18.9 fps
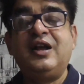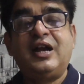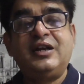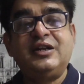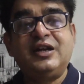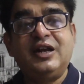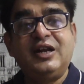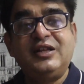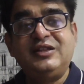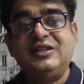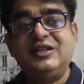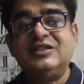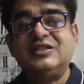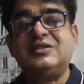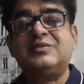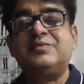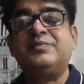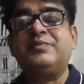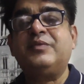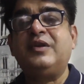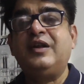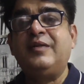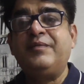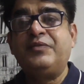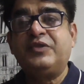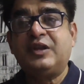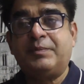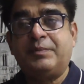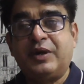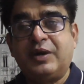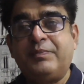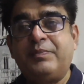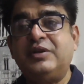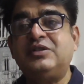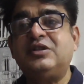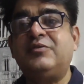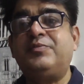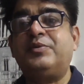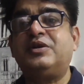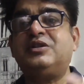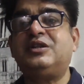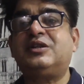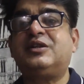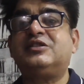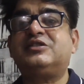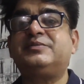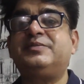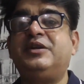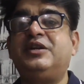and in this, the purpose of project risk